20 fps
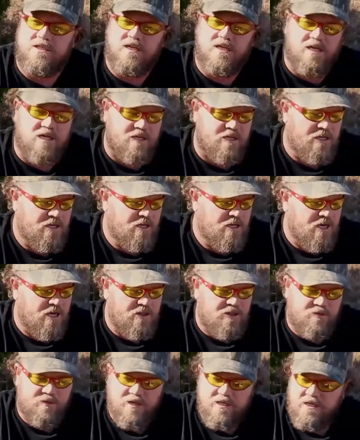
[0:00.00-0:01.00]
need a,
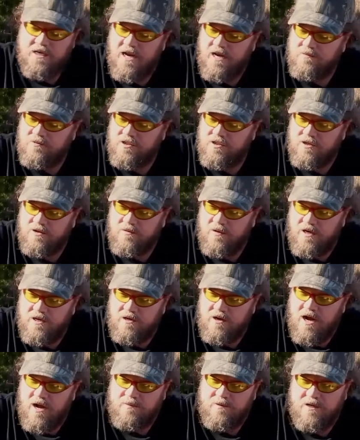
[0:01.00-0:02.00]
a three times zoom on
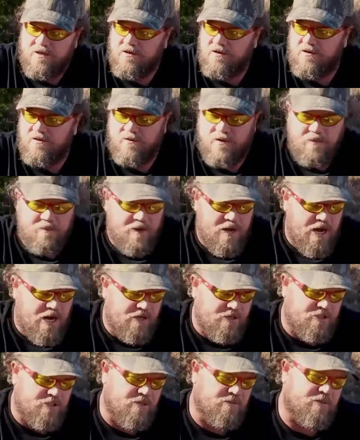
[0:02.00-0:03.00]
your optic or a three
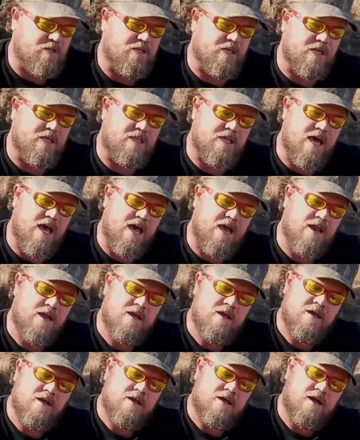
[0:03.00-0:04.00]
by or something like that.
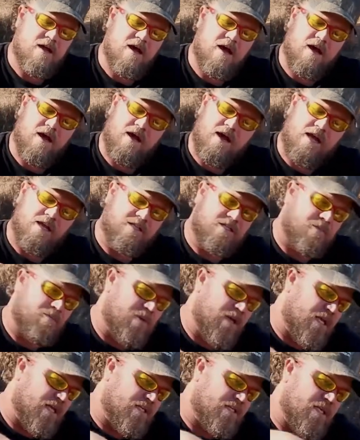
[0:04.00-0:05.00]
Uh, and it's a
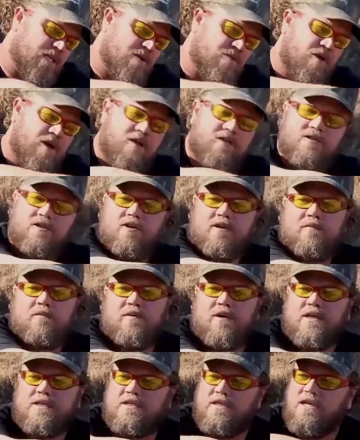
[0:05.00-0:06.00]
peak rail, so you can
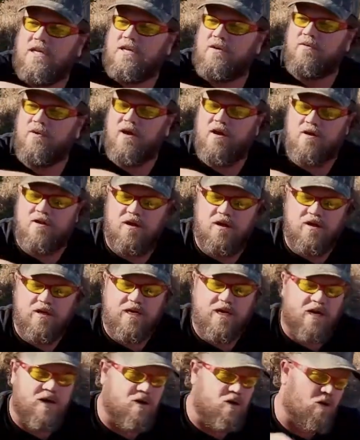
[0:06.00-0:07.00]
place it anywhere along
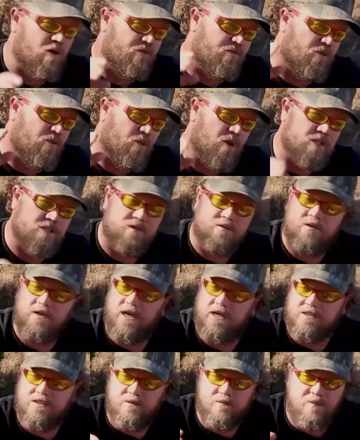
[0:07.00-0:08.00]
in here, or if you want some
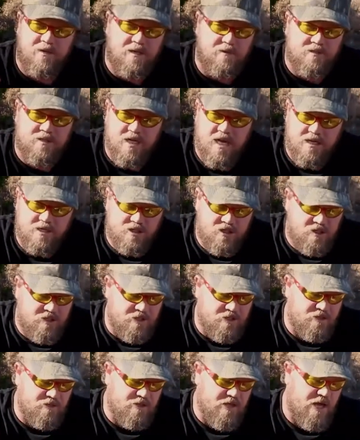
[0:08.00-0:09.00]
custom peep sights, you
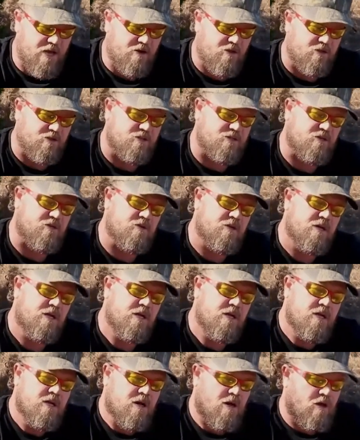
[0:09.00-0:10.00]
can do that also.
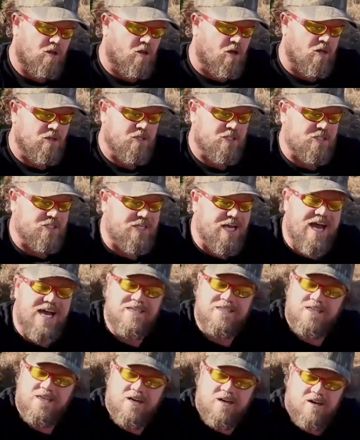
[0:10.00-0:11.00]
Along the
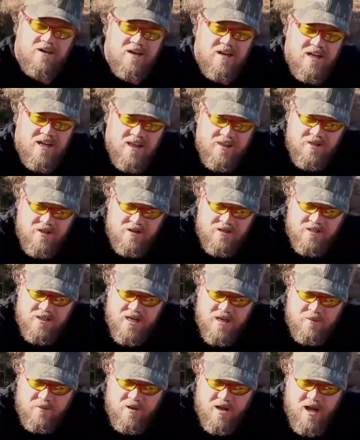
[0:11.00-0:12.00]
sides here, there's
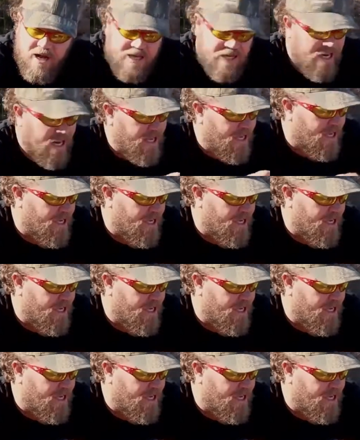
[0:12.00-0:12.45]
an M-LOK. And I